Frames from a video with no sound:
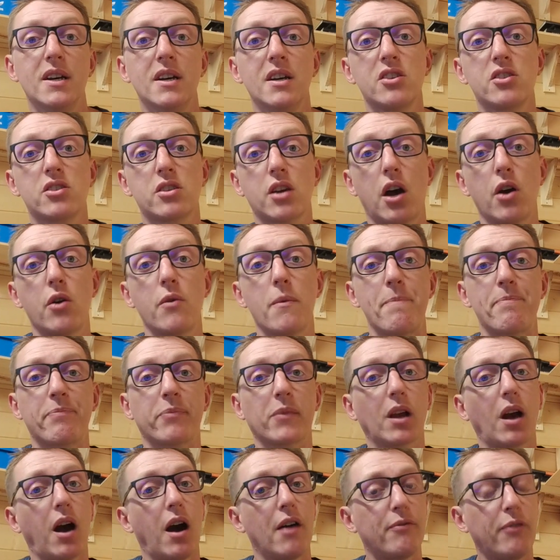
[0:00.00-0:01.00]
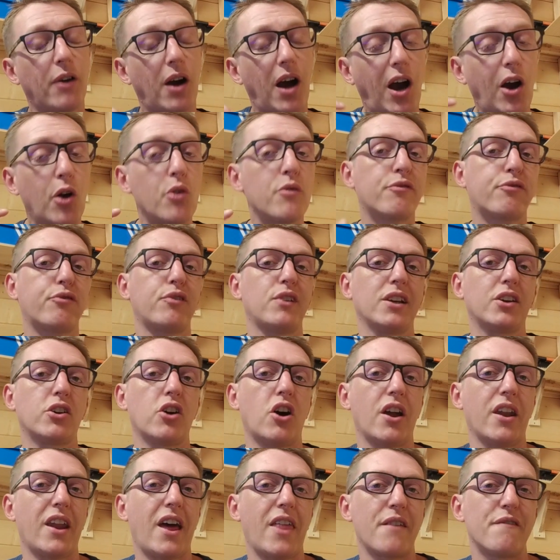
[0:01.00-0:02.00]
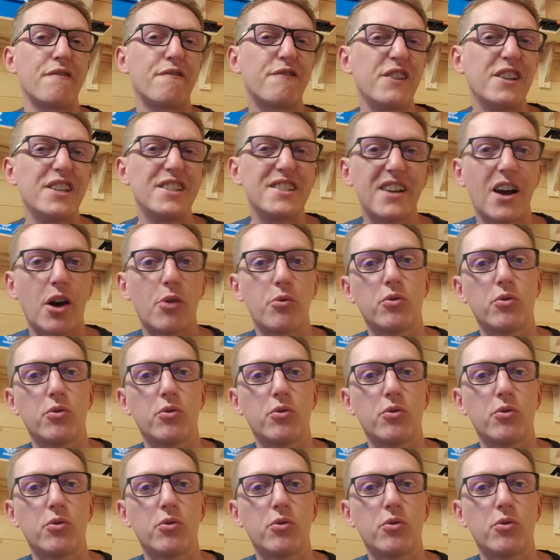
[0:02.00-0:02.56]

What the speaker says: So I've hopefully got another video